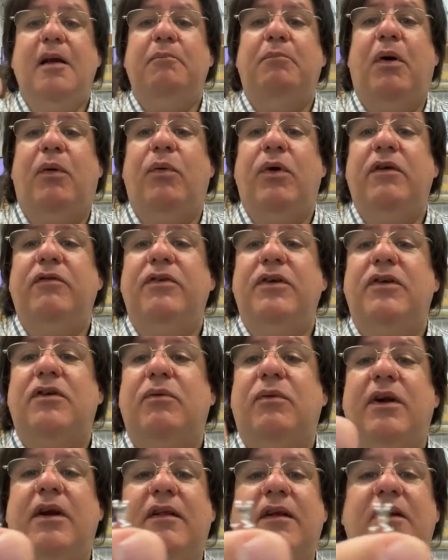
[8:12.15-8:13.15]
But what if it's
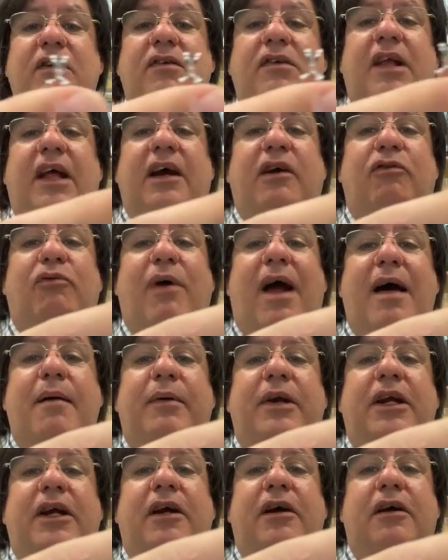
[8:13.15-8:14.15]
one of these like
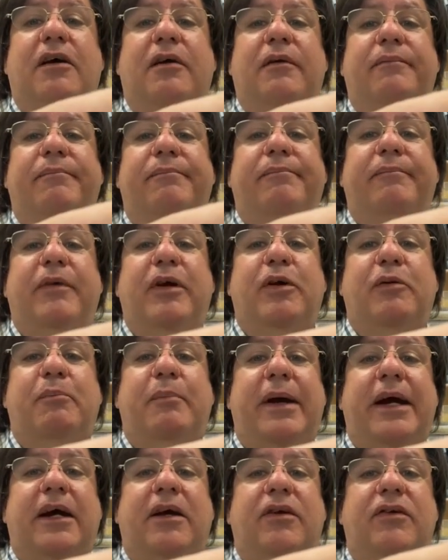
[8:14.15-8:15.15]
rabbit ear, you know,
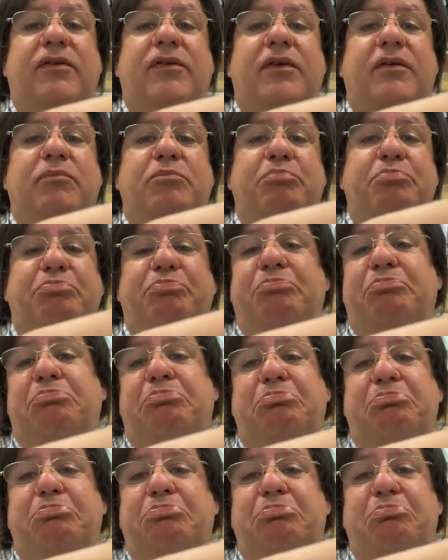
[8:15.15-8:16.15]
bails?
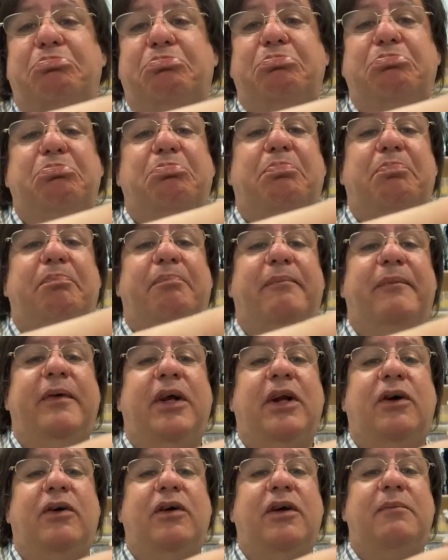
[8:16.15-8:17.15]

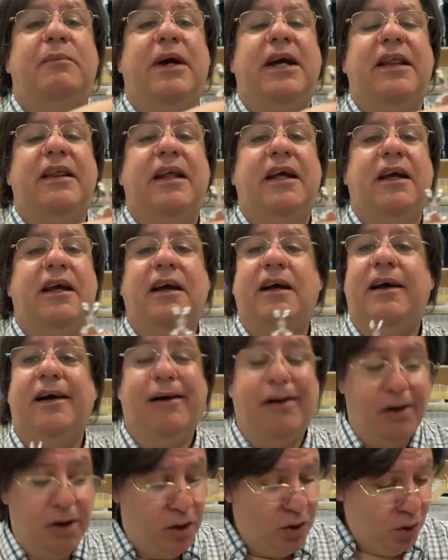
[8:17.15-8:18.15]
You know, you might think,
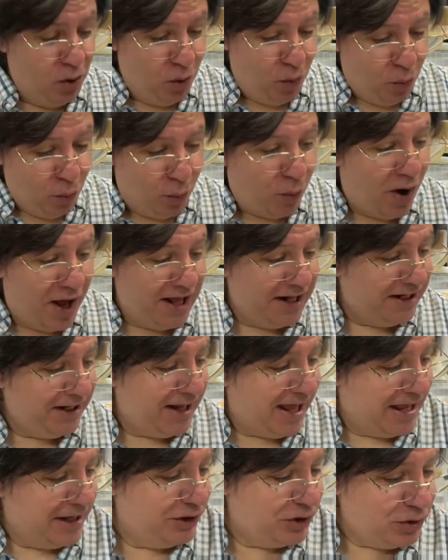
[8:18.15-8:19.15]
what'll
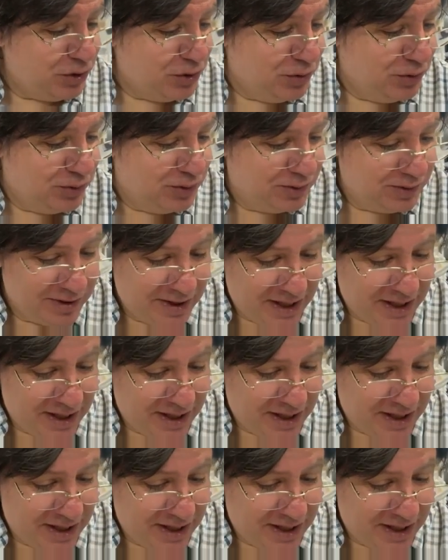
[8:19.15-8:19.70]
I do?